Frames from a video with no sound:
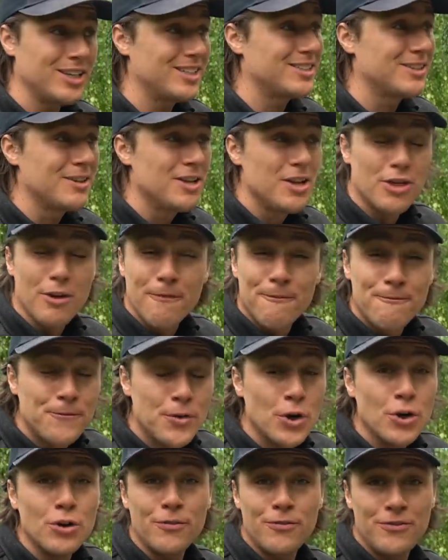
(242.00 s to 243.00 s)
get to the
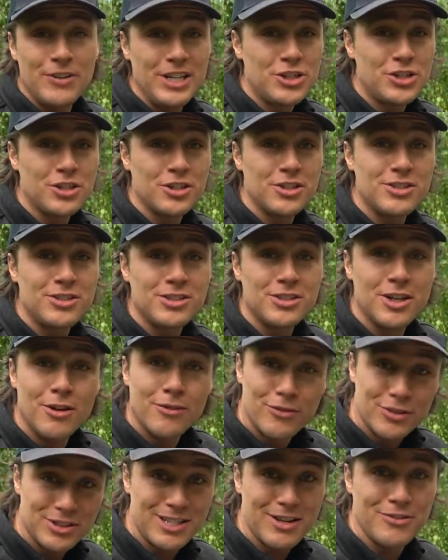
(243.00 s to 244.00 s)
full features
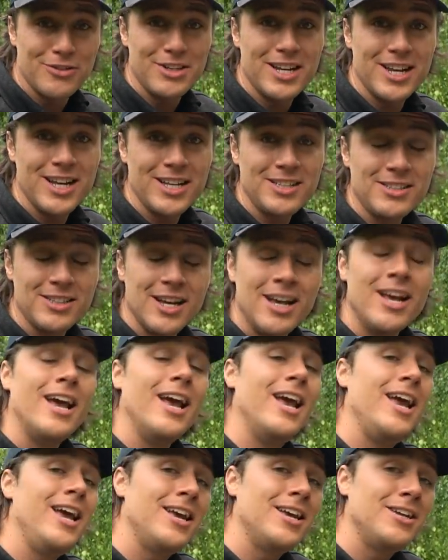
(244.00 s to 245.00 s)
for seven days.
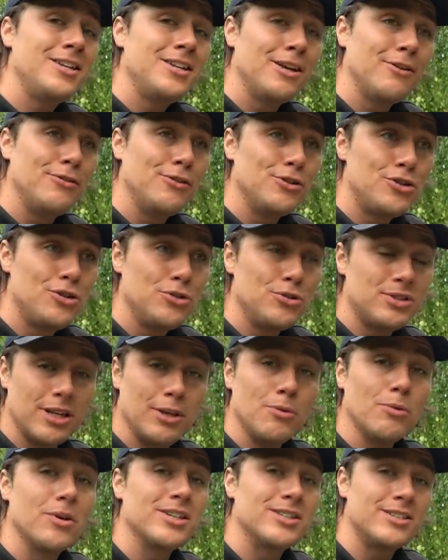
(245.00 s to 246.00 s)
And if you choose that
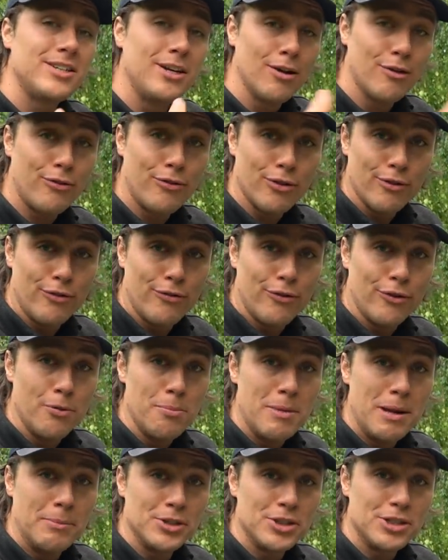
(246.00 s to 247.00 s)
you want to stay on for the full
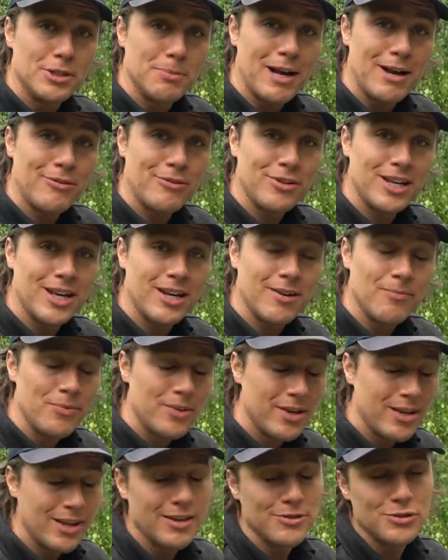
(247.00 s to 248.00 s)
membership after that,
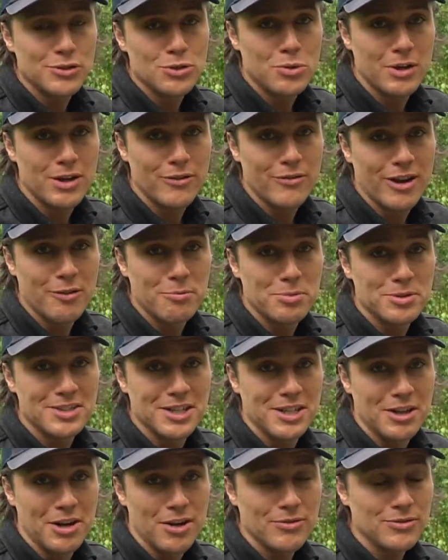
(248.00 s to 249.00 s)
it gives you twenty-five
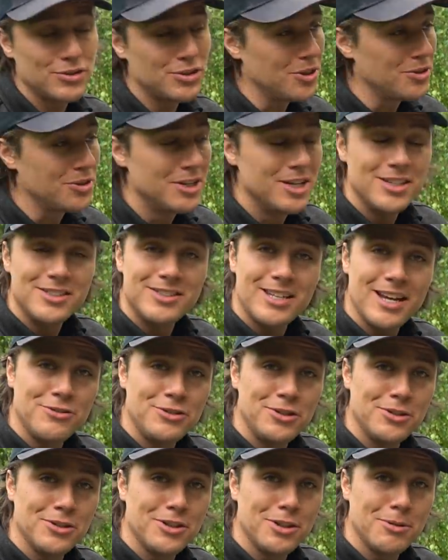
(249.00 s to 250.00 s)
percent off. So
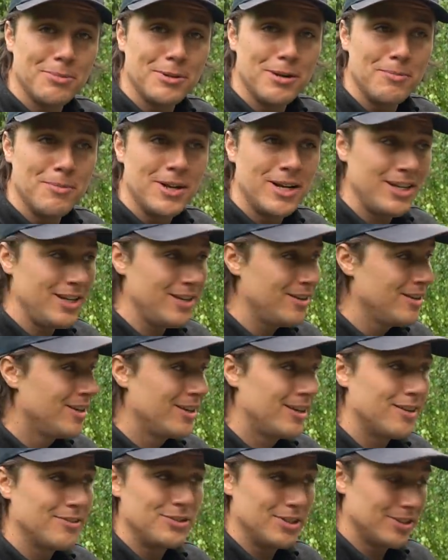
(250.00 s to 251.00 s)
saves you a little bit of money,
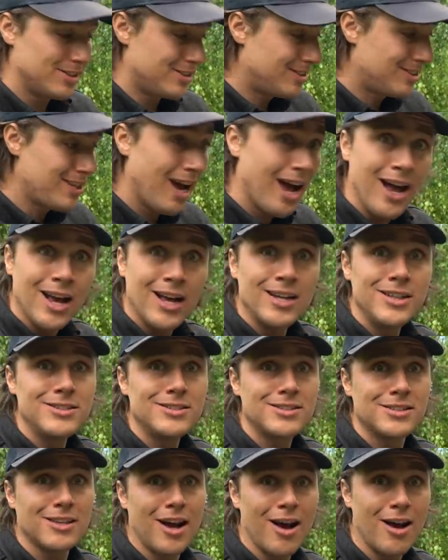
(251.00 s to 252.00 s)
gives you
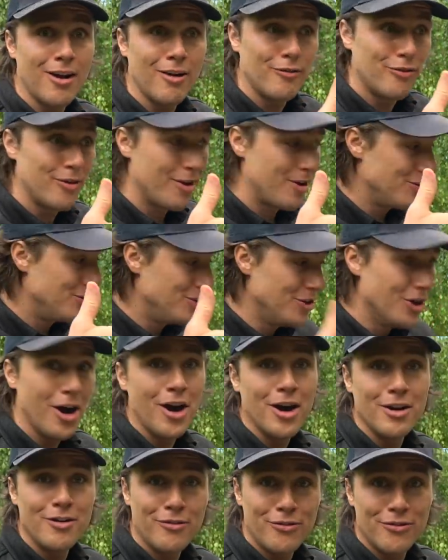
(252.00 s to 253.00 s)
tons of
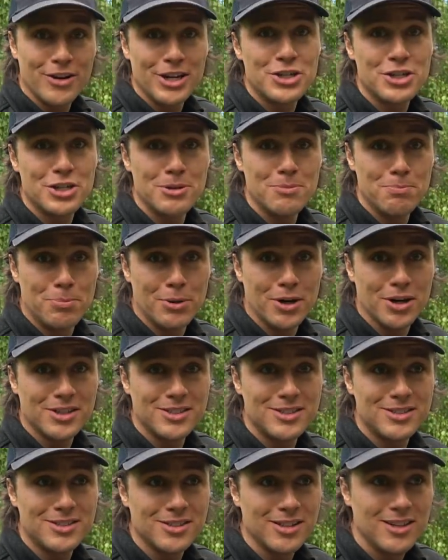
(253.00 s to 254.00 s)
nonfiction
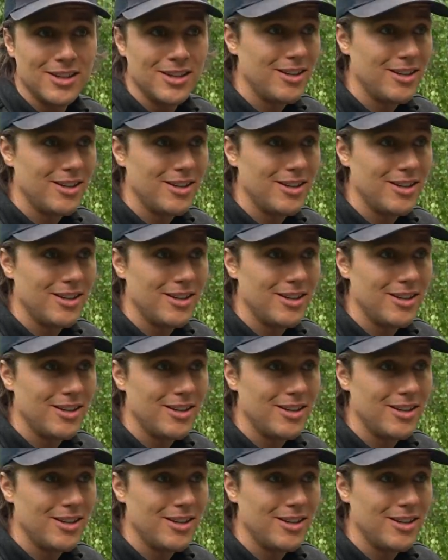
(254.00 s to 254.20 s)
books,